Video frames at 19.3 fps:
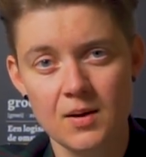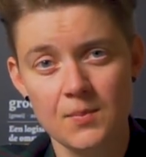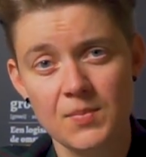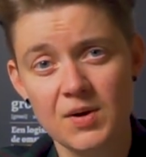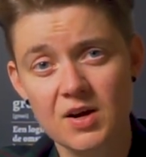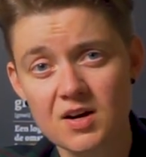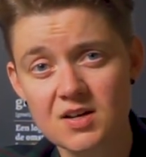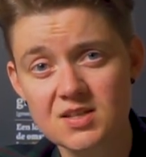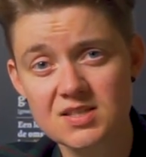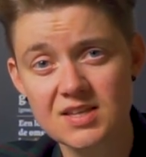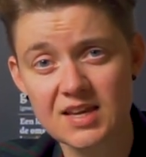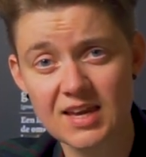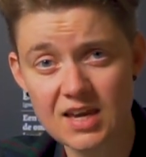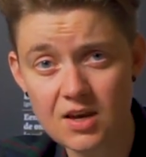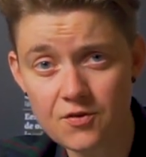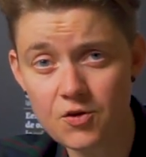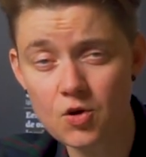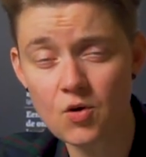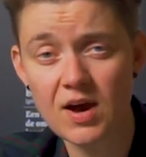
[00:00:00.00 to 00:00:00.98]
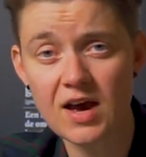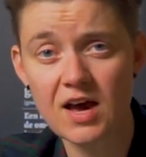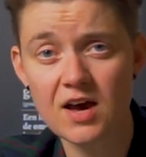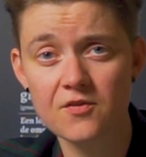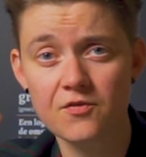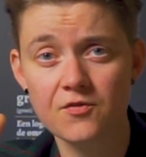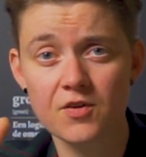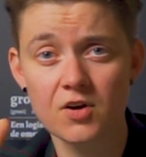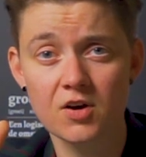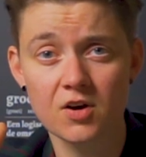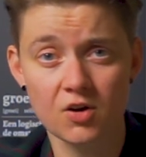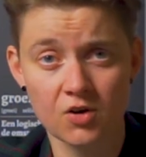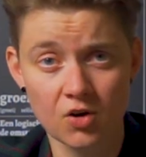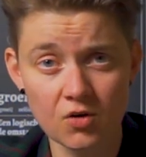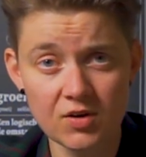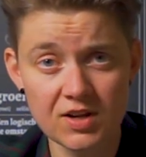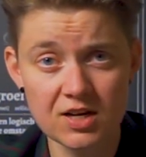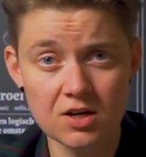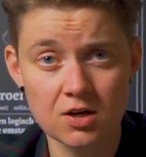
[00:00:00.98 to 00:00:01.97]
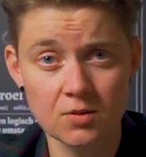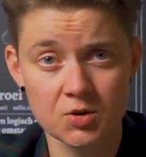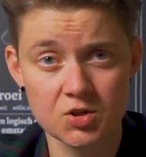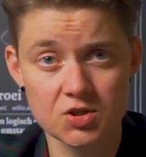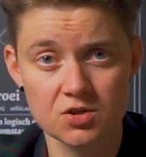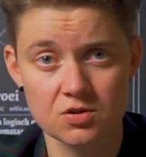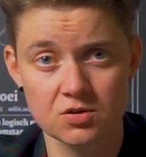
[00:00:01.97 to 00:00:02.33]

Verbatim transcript: Because if you have an own e-commerce